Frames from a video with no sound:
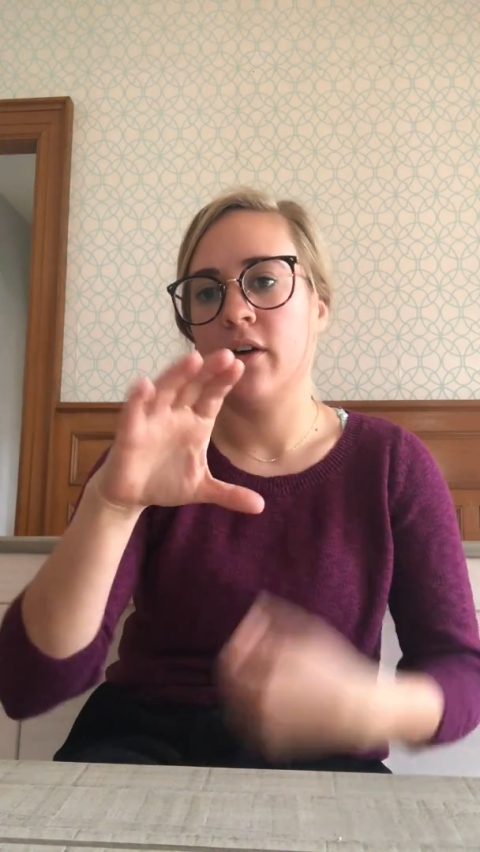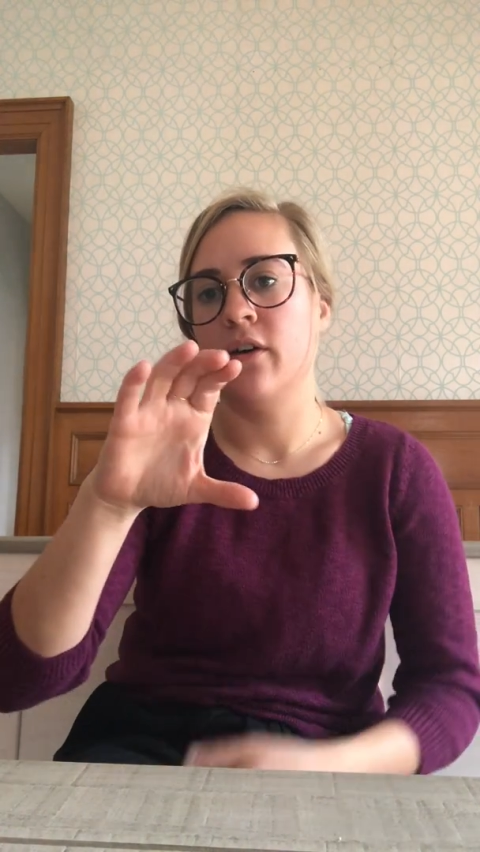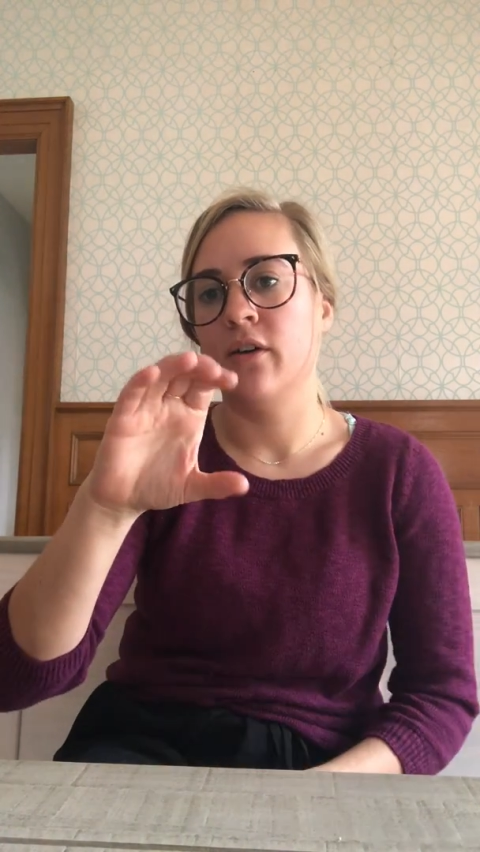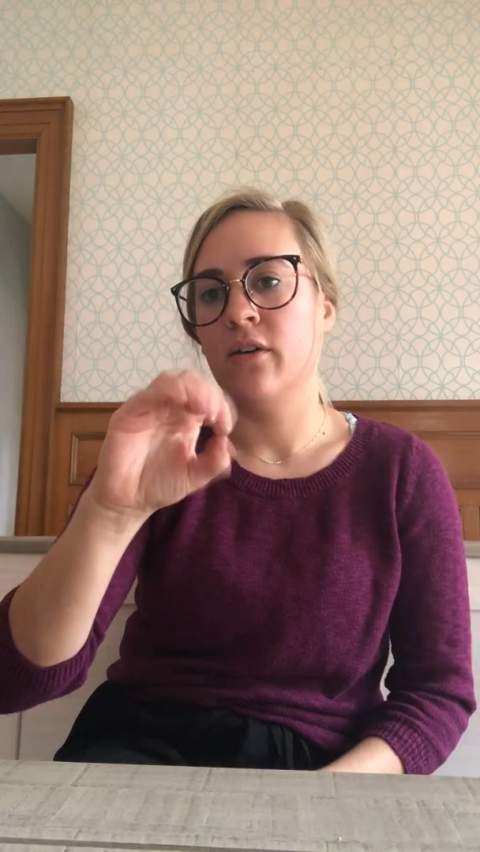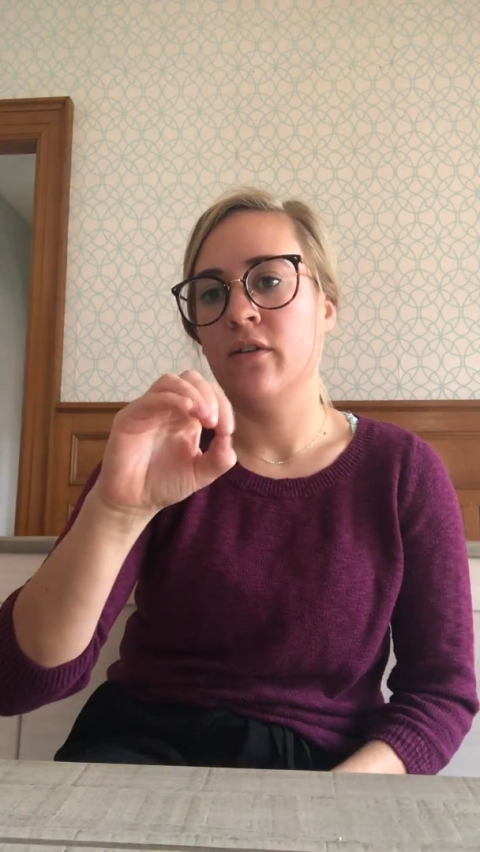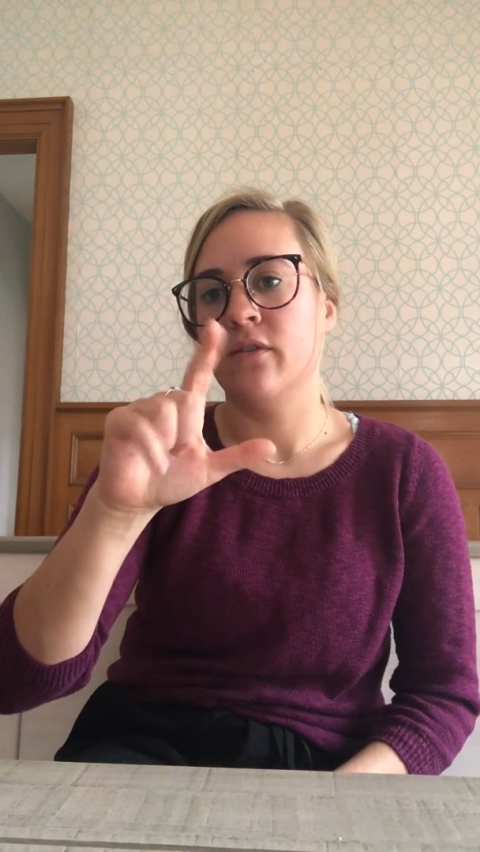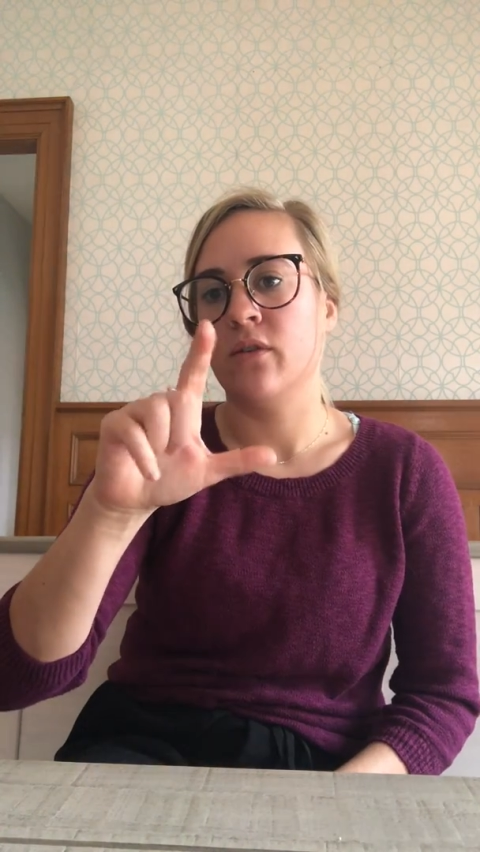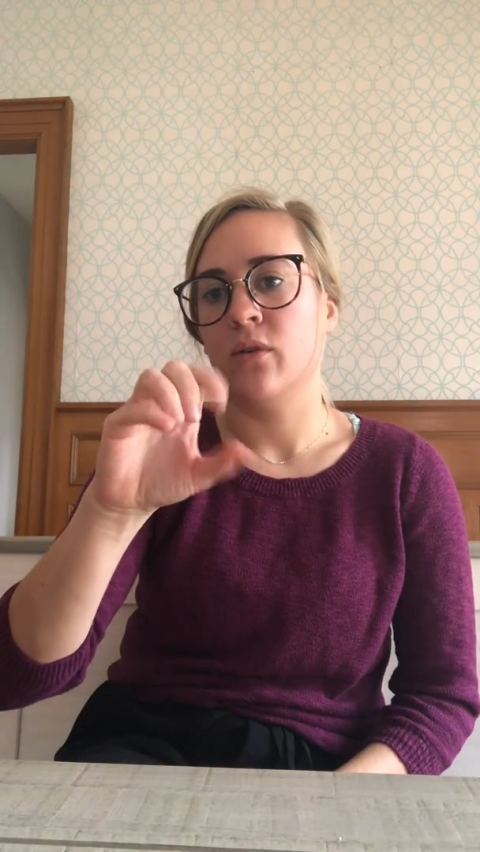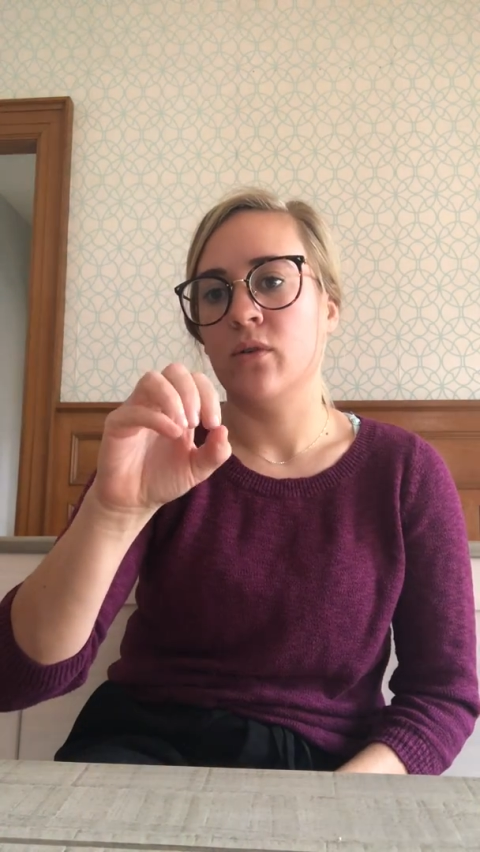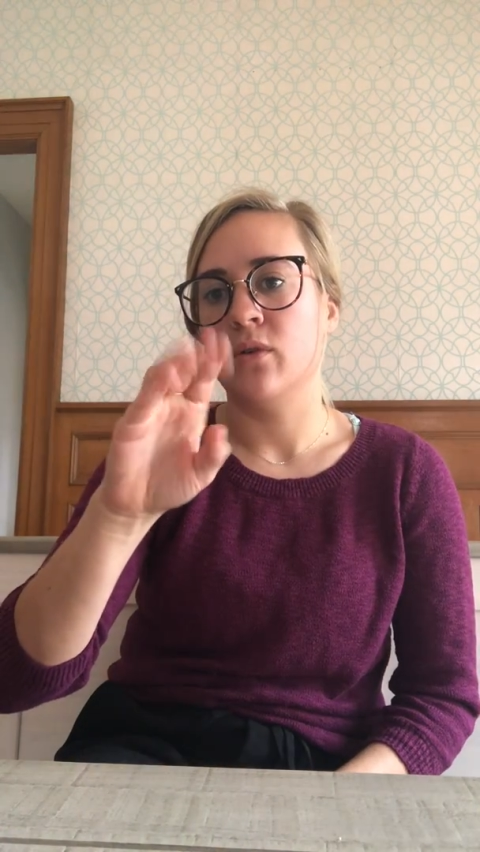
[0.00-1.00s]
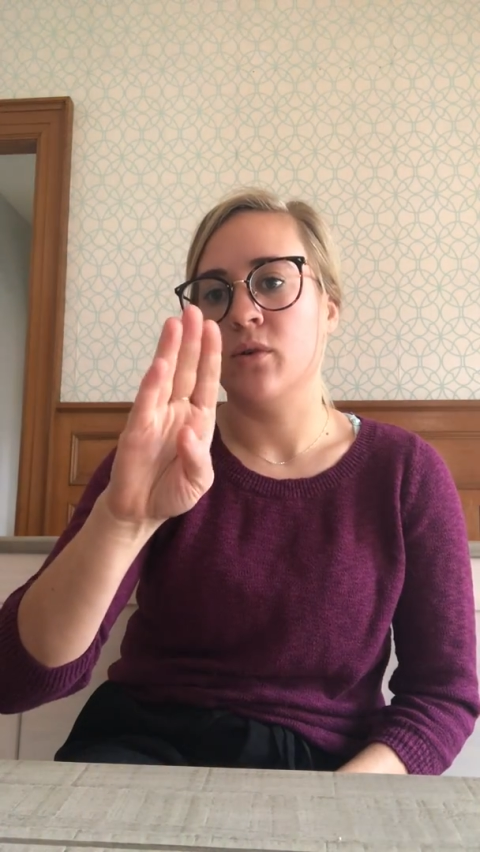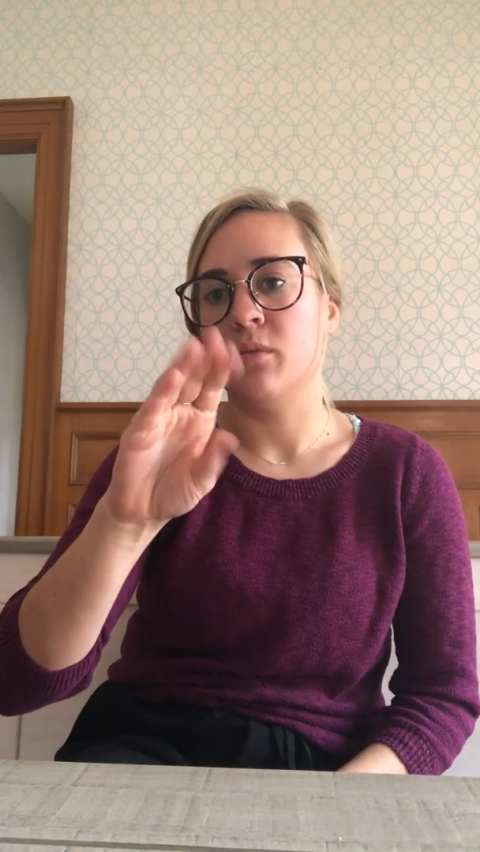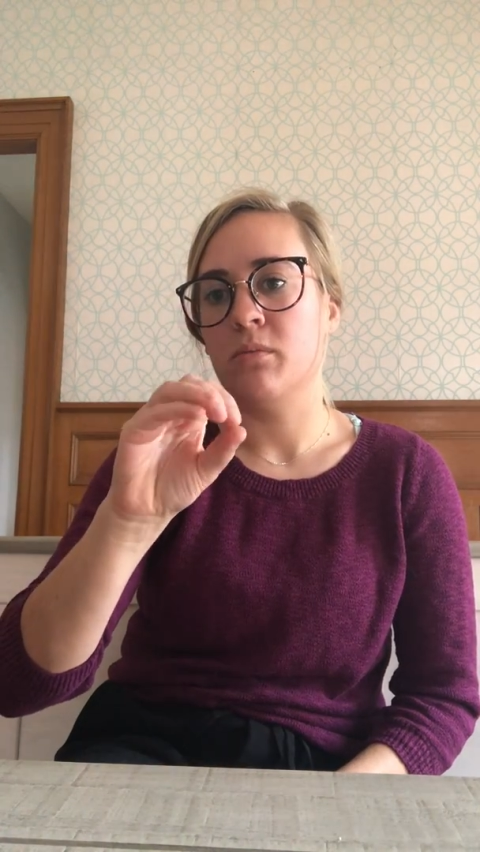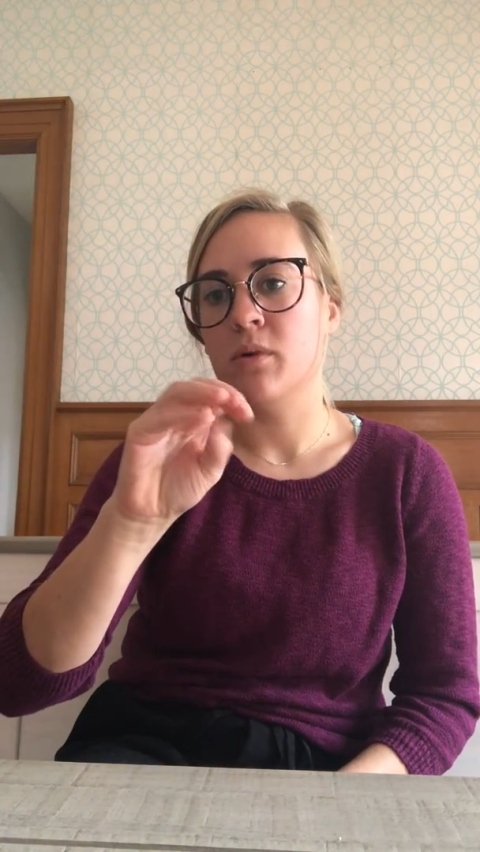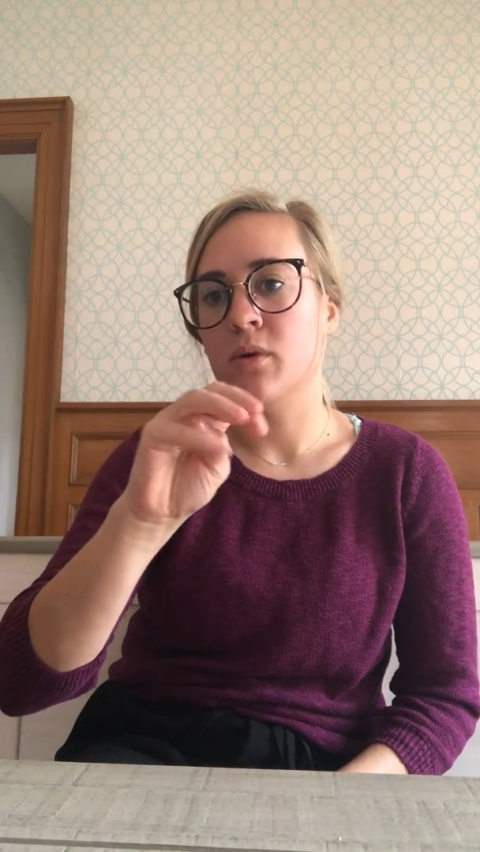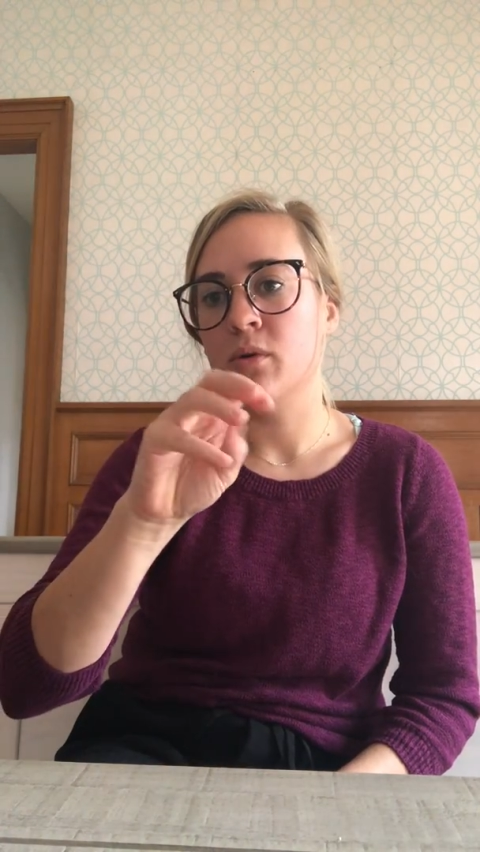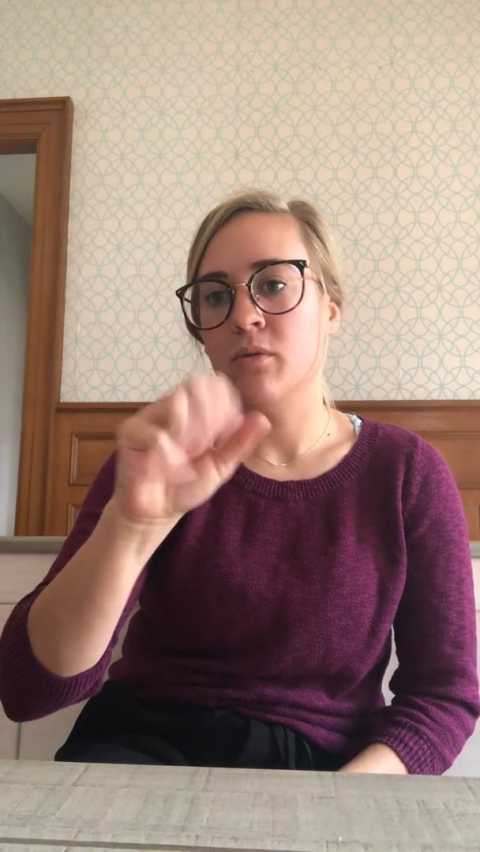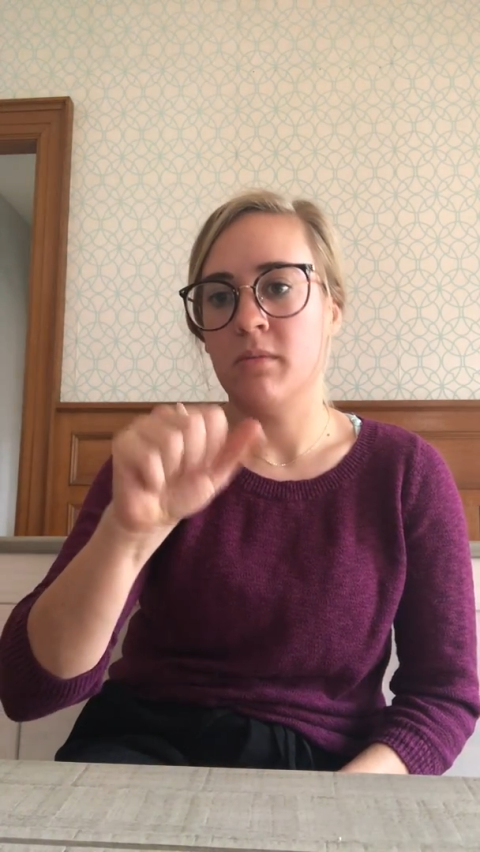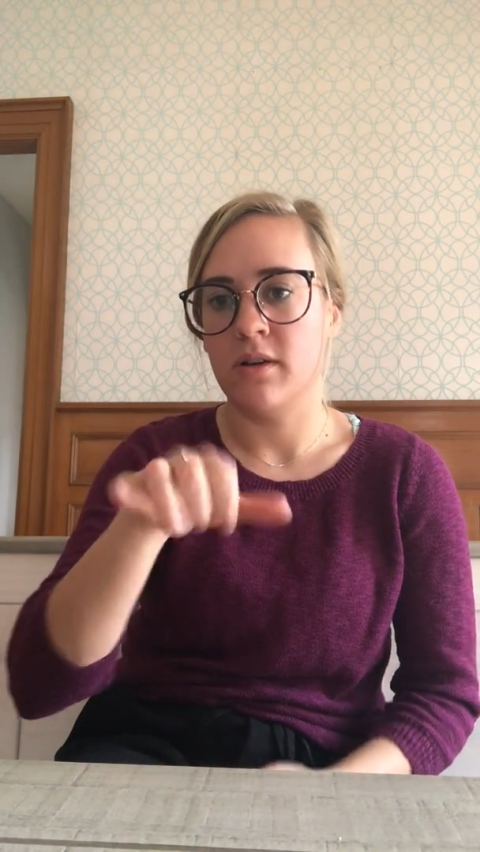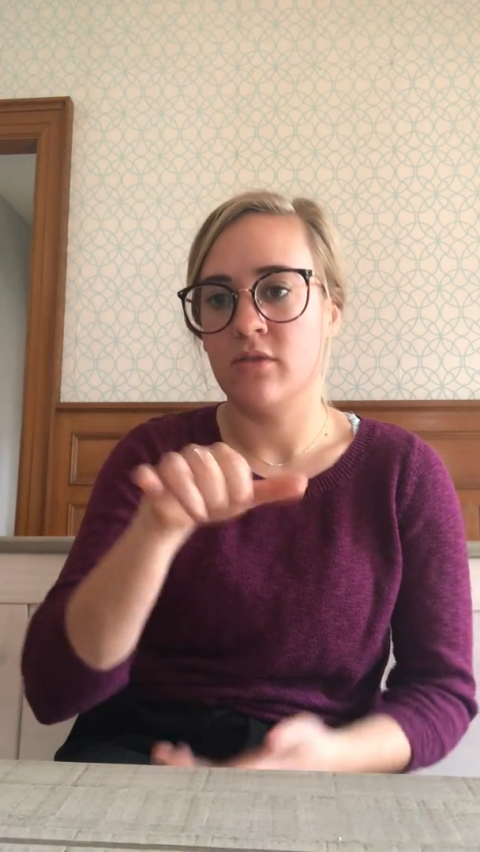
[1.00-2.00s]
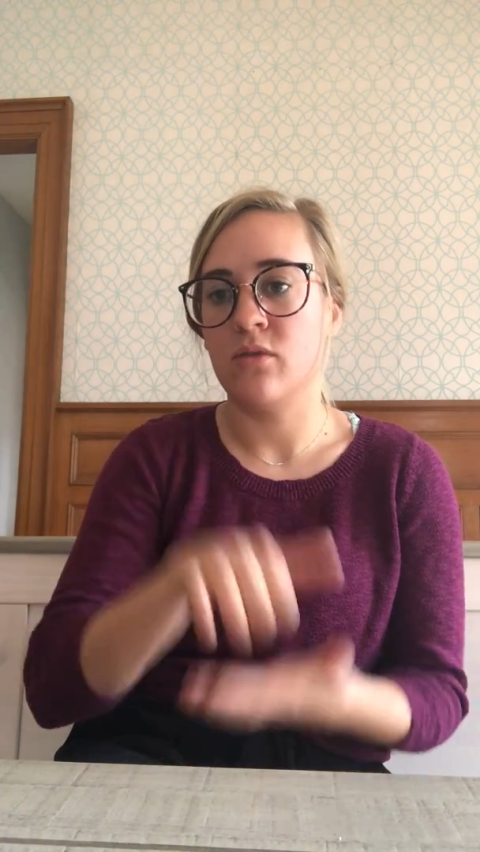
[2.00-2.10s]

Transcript: which is a hole, and it's a